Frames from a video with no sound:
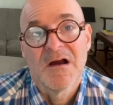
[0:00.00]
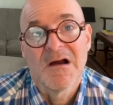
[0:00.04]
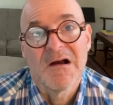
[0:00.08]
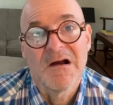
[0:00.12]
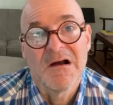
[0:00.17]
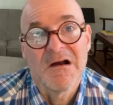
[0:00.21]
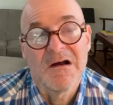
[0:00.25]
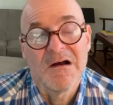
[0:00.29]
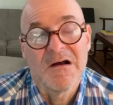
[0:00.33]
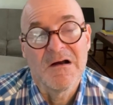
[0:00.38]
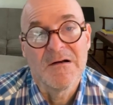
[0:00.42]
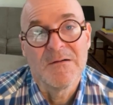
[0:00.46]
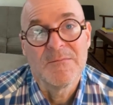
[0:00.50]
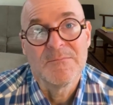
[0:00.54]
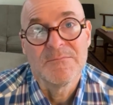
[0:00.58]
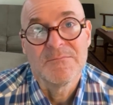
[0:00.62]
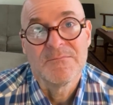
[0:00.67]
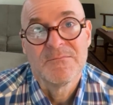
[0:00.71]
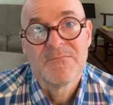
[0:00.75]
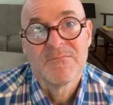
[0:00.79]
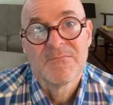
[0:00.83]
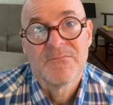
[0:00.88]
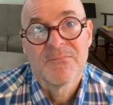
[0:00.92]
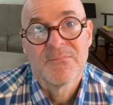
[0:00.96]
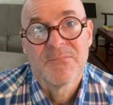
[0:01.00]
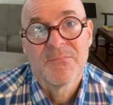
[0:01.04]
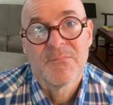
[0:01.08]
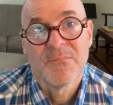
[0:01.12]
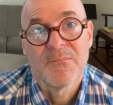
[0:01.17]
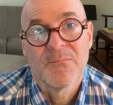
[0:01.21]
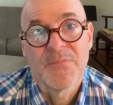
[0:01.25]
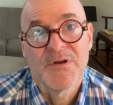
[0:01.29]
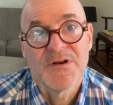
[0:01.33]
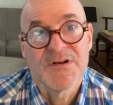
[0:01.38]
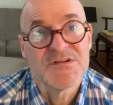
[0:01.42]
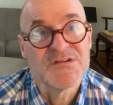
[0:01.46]
But
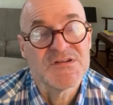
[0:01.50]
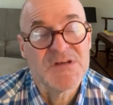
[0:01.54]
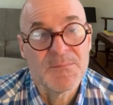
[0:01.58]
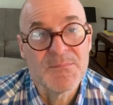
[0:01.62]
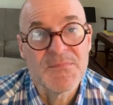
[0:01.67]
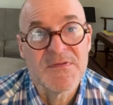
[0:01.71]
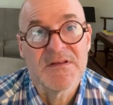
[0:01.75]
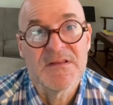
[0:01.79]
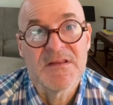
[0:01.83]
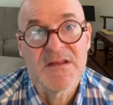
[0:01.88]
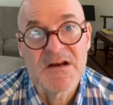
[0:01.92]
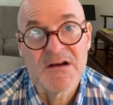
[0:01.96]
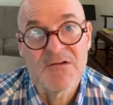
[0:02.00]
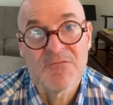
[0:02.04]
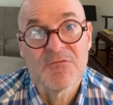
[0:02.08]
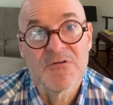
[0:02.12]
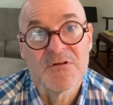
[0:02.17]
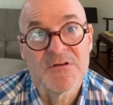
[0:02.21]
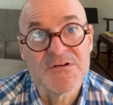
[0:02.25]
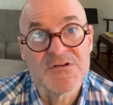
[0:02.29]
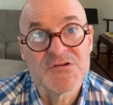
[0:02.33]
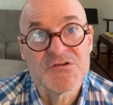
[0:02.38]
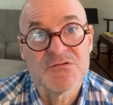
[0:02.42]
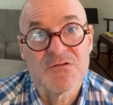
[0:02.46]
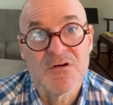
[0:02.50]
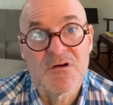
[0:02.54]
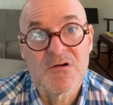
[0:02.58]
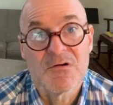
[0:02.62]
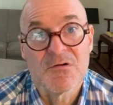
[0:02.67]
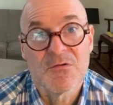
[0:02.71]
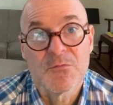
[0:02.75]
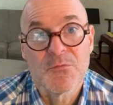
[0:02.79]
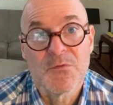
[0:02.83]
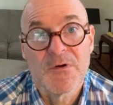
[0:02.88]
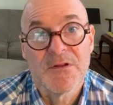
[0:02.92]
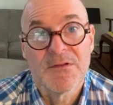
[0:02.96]
it's something that I really
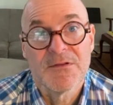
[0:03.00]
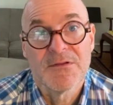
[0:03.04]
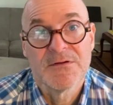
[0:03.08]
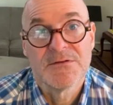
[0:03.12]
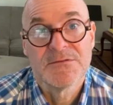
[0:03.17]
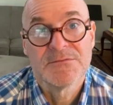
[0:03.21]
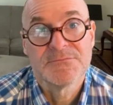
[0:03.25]
struggled with.